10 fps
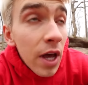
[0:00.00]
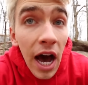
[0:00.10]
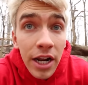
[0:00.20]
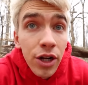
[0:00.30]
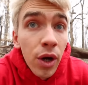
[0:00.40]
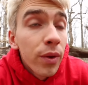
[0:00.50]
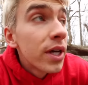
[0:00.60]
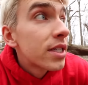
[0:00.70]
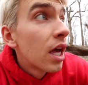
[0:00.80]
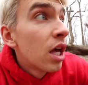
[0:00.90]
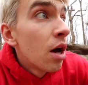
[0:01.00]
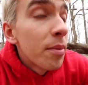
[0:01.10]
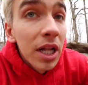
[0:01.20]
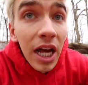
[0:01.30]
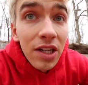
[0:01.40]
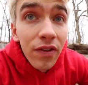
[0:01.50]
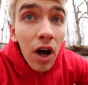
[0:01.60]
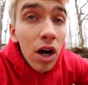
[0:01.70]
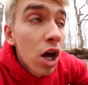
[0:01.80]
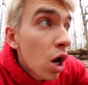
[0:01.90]
I didn't know this, but last
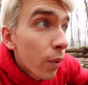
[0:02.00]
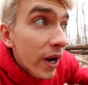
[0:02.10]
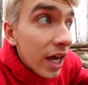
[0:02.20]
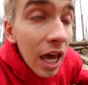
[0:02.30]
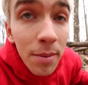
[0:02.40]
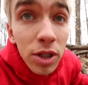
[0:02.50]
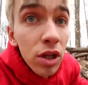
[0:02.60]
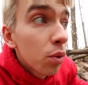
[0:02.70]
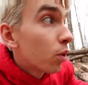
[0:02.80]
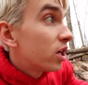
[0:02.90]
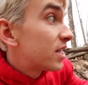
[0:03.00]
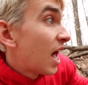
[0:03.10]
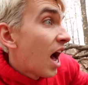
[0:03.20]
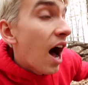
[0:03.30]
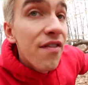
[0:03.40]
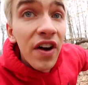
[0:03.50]
vlog, when I came into the woods, I